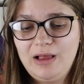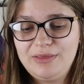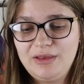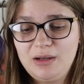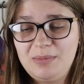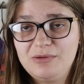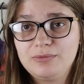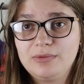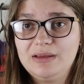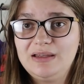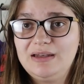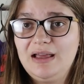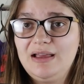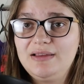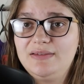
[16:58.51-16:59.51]
I thought it'd be
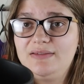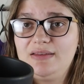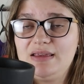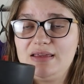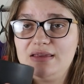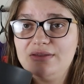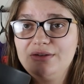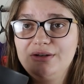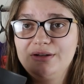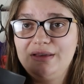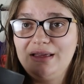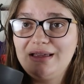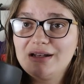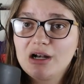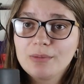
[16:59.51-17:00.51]
really nice either
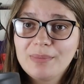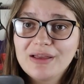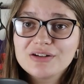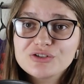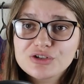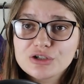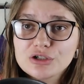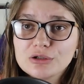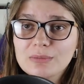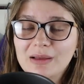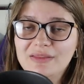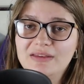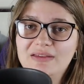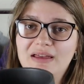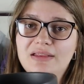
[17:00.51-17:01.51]
like in our bedroom,
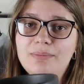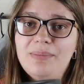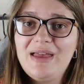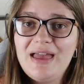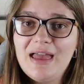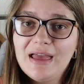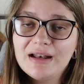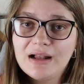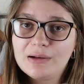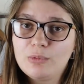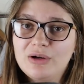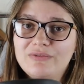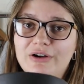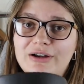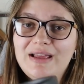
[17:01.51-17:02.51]
on the side of the bed, on
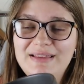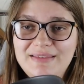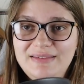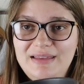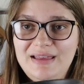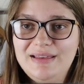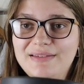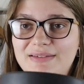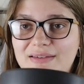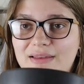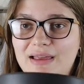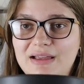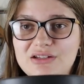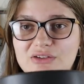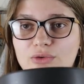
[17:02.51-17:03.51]
one of our nightstands to
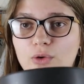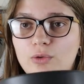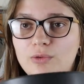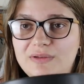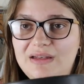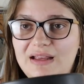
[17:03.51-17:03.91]
like just hold